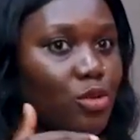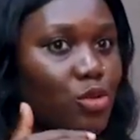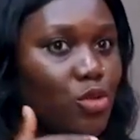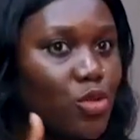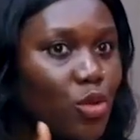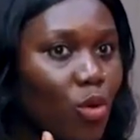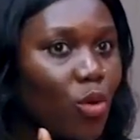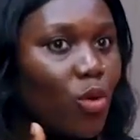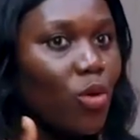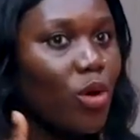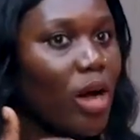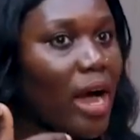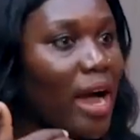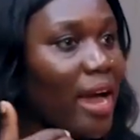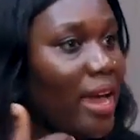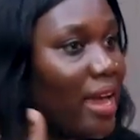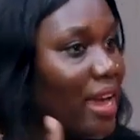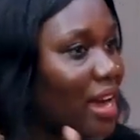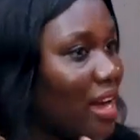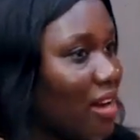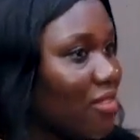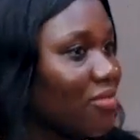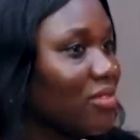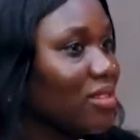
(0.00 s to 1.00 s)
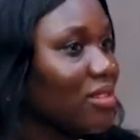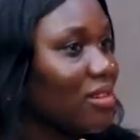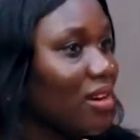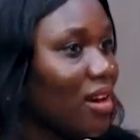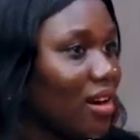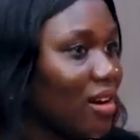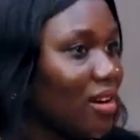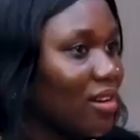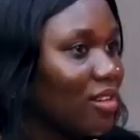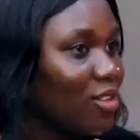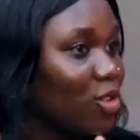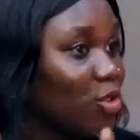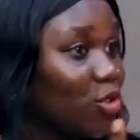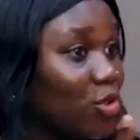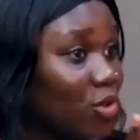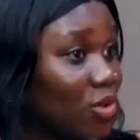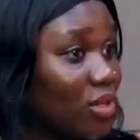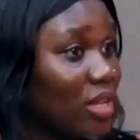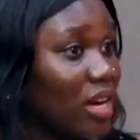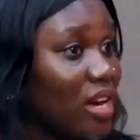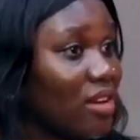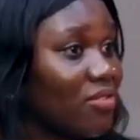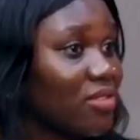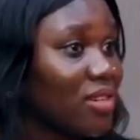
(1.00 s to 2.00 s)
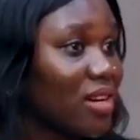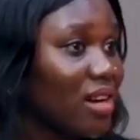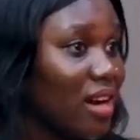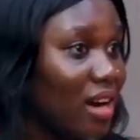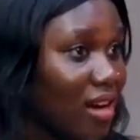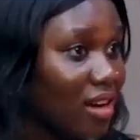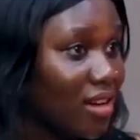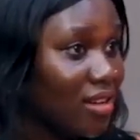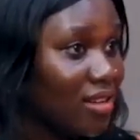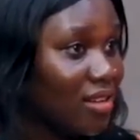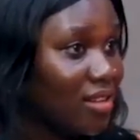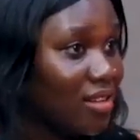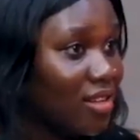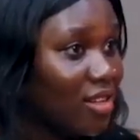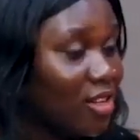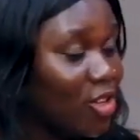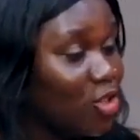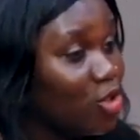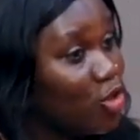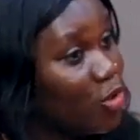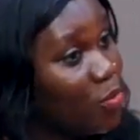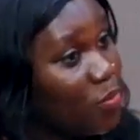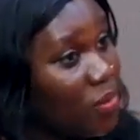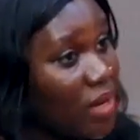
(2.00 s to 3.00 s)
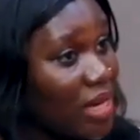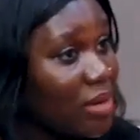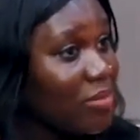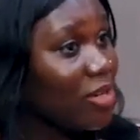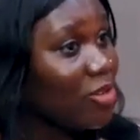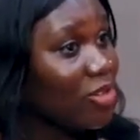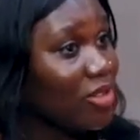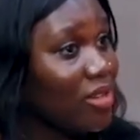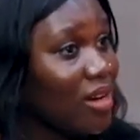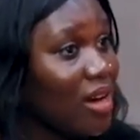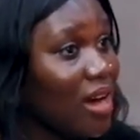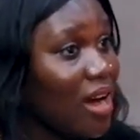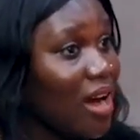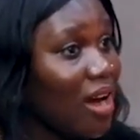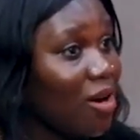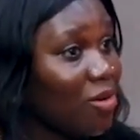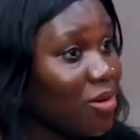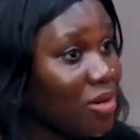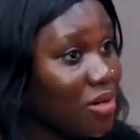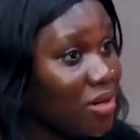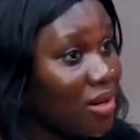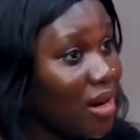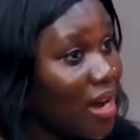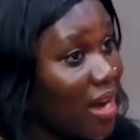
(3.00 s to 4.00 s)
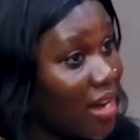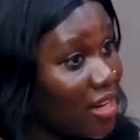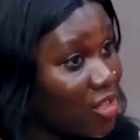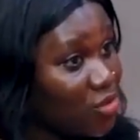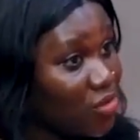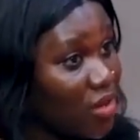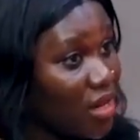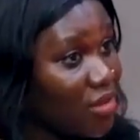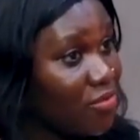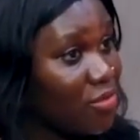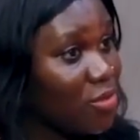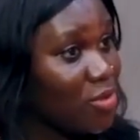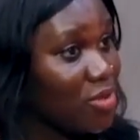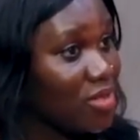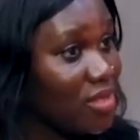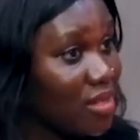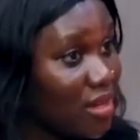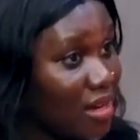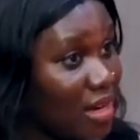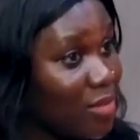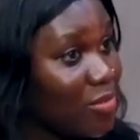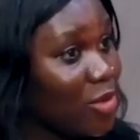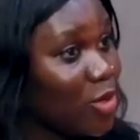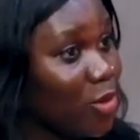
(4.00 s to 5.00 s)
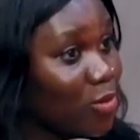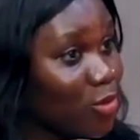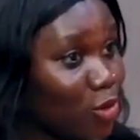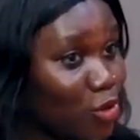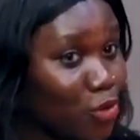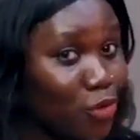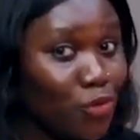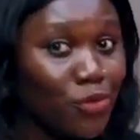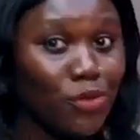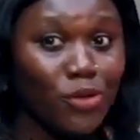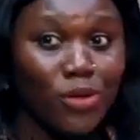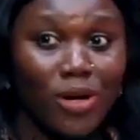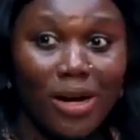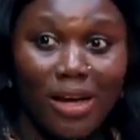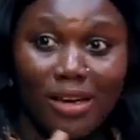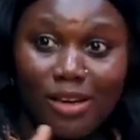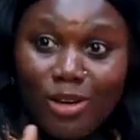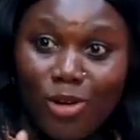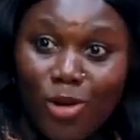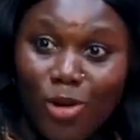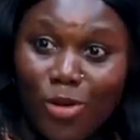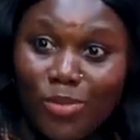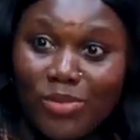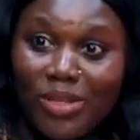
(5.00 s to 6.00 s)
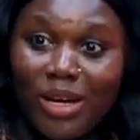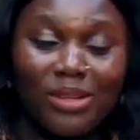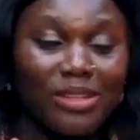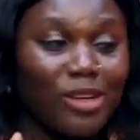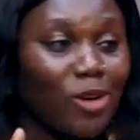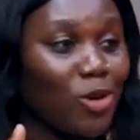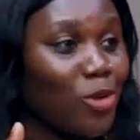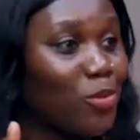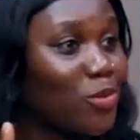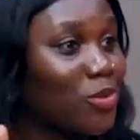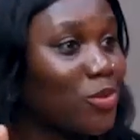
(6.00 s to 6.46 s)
So I have the car. You don't have a car. You pay me on an hour. I drive you there. I become your chauffeur. I come down. I